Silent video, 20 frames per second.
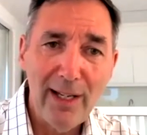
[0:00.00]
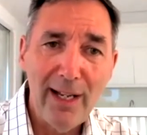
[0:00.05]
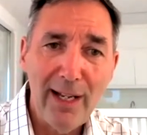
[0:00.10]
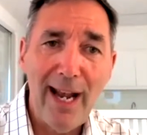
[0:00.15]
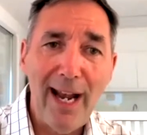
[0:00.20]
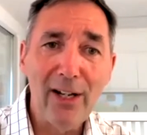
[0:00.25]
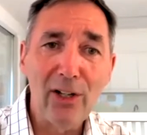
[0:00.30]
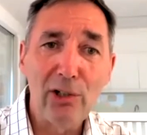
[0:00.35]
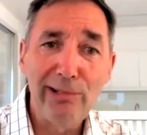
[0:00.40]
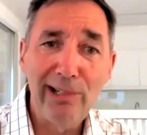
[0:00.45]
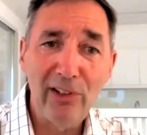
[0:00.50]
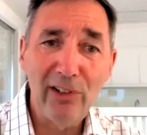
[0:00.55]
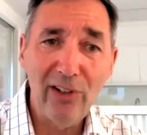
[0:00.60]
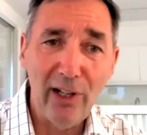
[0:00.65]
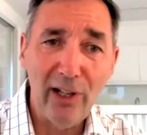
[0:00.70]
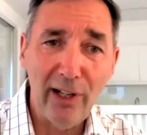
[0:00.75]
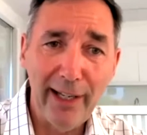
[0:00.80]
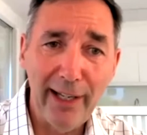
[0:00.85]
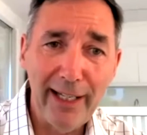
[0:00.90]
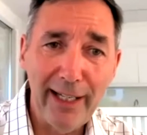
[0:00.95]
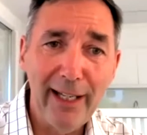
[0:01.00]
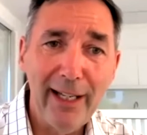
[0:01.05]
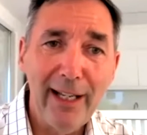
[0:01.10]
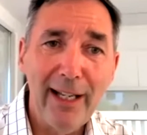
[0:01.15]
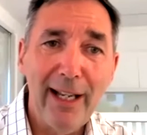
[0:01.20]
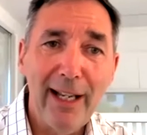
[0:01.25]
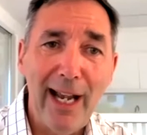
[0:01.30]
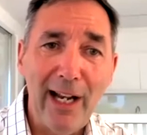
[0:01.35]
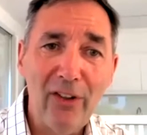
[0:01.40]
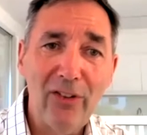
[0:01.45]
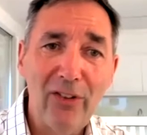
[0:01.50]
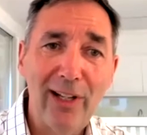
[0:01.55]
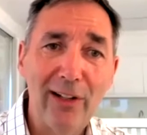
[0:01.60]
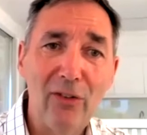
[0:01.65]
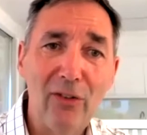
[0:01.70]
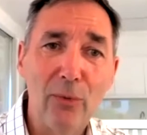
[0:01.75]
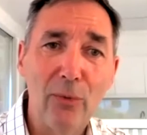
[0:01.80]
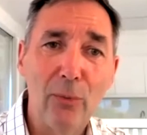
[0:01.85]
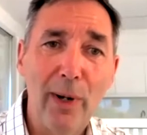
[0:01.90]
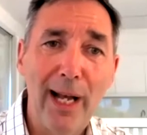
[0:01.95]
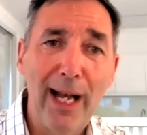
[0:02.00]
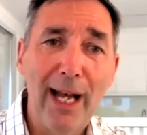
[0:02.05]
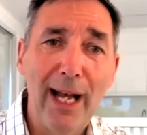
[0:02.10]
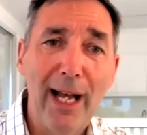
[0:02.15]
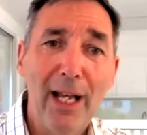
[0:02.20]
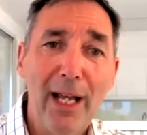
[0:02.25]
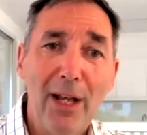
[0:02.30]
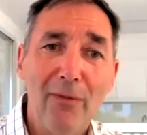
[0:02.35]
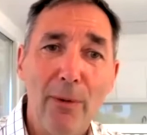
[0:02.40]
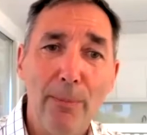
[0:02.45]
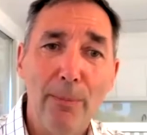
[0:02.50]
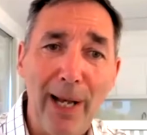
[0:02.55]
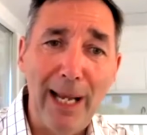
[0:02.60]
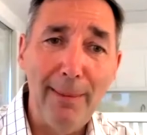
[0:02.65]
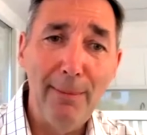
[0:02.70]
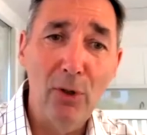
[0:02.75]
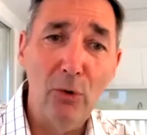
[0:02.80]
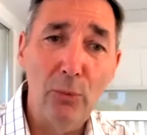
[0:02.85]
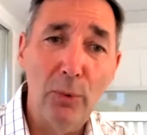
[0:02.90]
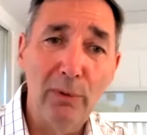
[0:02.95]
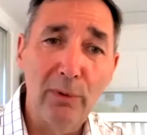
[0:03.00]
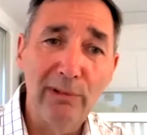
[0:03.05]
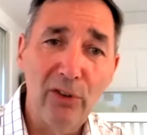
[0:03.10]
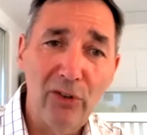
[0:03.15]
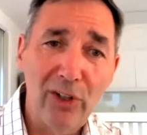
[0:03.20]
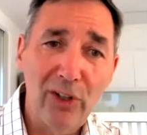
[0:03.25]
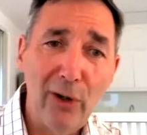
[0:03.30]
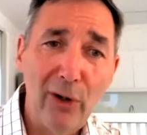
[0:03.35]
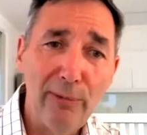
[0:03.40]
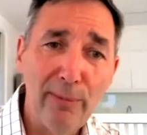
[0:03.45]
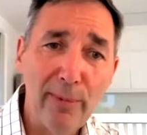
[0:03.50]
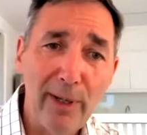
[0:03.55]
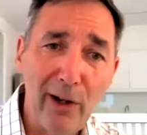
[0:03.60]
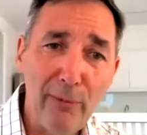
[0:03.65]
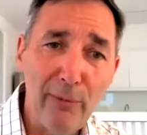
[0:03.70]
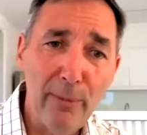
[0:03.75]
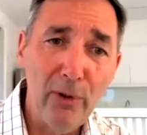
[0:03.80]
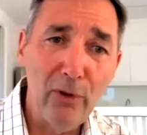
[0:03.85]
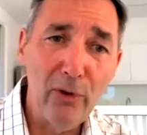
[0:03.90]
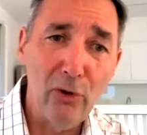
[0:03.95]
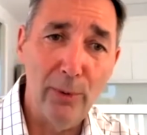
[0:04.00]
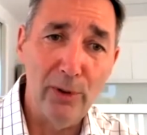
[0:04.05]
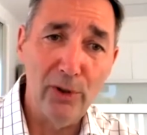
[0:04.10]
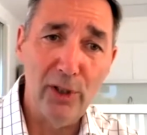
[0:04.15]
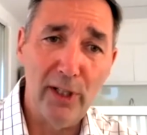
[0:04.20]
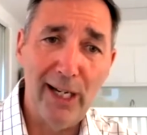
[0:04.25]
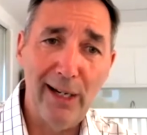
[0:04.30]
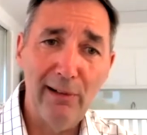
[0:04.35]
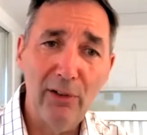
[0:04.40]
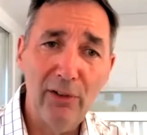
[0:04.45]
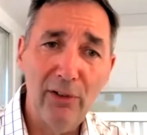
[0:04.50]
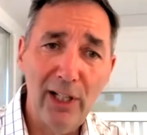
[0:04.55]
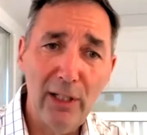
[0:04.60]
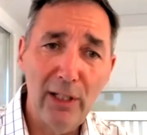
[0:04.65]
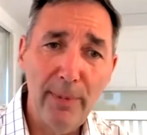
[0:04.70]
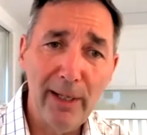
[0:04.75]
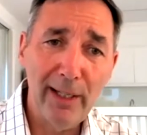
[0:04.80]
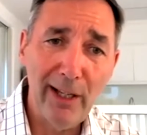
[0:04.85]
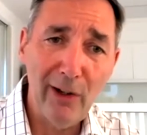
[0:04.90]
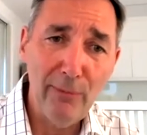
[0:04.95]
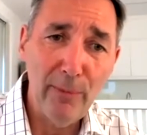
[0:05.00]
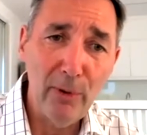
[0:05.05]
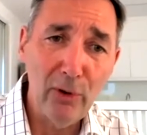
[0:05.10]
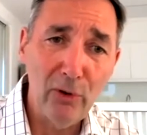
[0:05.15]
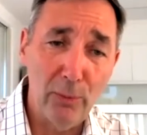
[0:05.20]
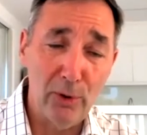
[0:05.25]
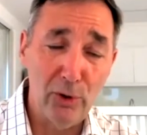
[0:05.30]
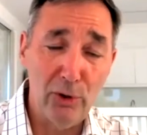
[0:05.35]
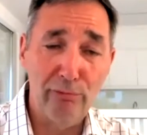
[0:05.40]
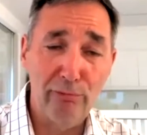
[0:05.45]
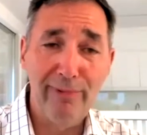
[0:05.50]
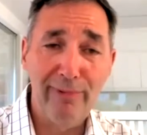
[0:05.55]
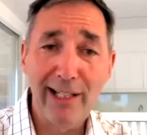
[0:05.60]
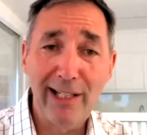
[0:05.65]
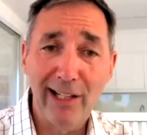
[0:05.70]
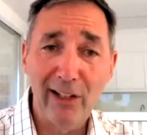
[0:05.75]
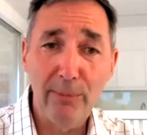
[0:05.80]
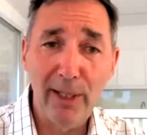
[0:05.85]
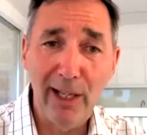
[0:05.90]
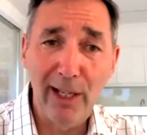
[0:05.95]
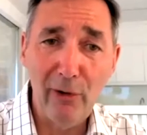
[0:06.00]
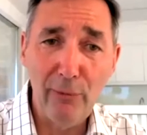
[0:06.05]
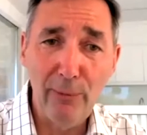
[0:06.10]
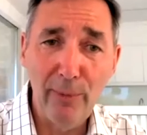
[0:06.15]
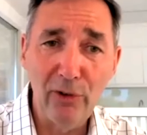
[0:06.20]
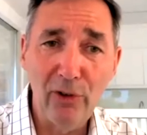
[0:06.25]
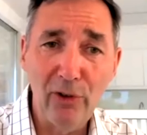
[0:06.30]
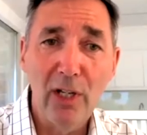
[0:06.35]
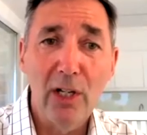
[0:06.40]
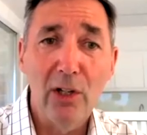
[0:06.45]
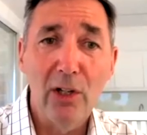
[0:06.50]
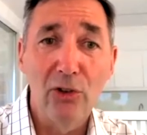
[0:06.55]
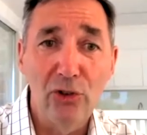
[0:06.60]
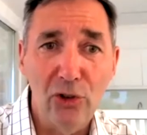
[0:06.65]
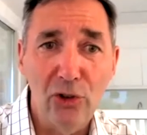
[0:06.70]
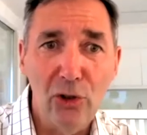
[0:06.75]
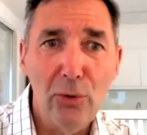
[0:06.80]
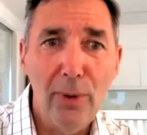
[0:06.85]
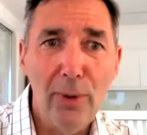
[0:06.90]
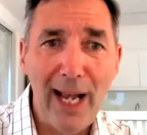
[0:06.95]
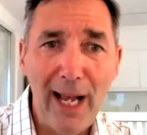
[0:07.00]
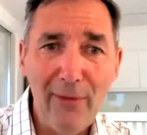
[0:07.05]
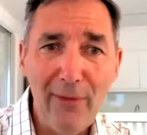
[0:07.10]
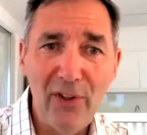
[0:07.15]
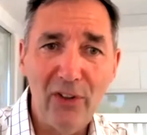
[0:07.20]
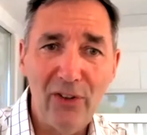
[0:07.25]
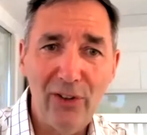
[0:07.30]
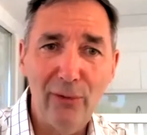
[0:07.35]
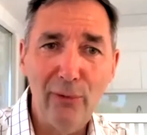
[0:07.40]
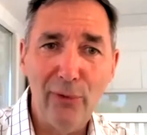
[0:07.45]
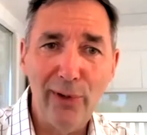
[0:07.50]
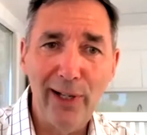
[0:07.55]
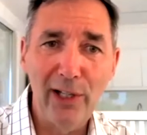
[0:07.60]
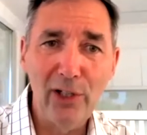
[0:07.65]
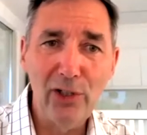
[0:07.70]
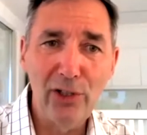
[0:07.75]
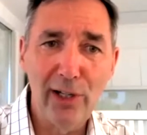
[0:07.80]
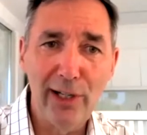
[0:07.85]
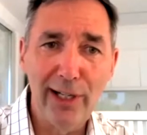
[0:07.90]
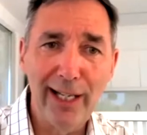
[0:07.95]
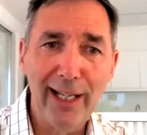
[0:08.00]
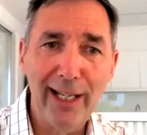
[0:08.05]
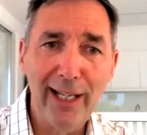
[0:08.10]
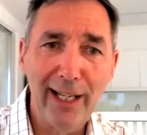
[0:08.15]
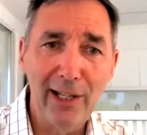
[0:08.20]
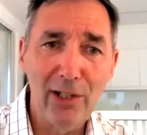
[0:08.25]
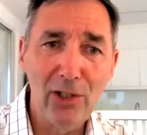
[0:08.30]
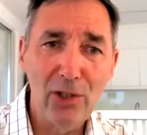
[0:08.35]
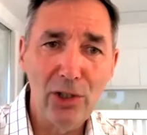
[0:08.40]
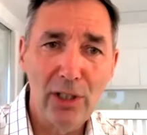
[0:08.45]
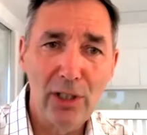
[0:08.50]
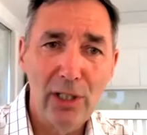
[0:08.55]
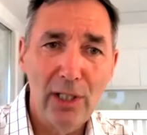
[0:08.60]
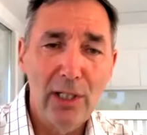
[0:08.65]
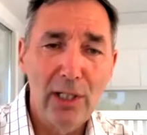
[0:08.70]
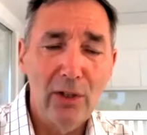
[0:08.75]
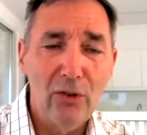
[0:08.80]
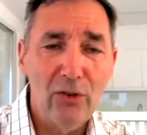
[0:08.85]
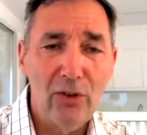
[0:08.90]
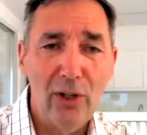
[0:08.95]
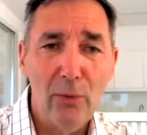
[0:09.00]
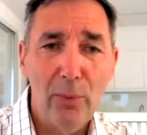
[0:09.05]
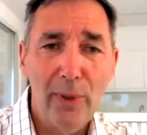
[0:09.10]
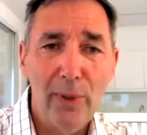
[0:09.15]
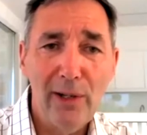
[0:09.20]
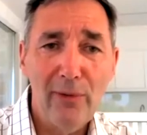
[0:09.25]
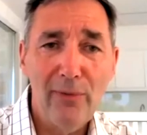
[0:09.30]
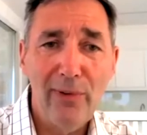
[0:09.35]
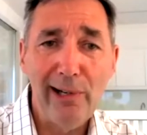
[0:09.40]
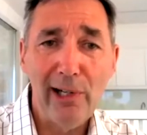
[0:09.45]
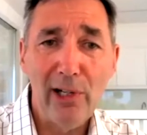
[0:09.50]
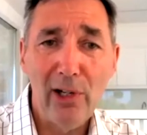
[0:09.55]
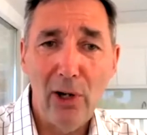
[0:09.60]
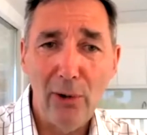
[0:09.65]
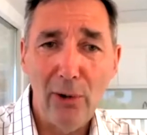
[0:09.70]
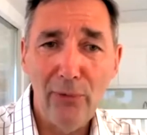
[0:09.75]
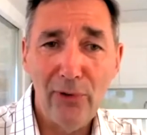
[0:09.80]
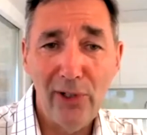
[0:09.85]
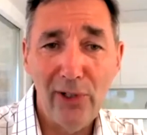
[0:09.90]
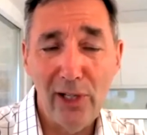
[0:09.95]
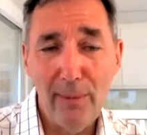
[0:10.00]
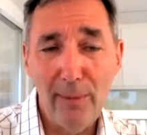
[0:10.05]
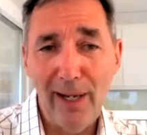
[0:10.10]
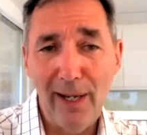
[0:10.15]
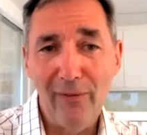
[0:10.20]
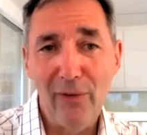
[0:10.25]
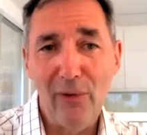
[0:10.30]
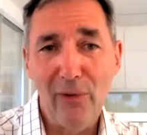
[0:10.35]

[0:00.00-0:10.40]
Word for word: And critically, assets where the payments we receive from government or which are guaranteed by government or which are regulated by government do have this inflation linkage. So we're very confident about